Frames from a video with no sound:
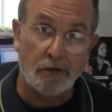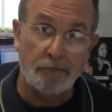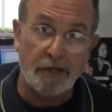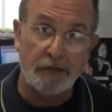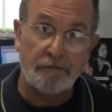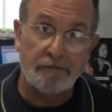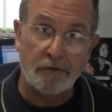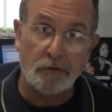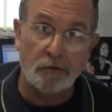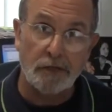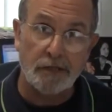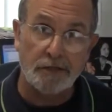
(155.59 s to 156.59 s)
main
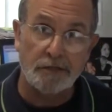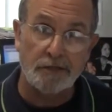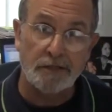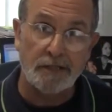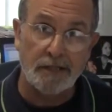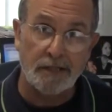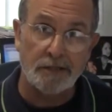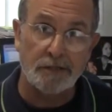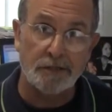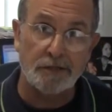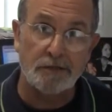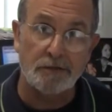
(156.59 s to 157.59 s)
focus
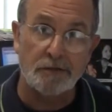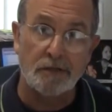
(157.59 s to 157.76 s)
is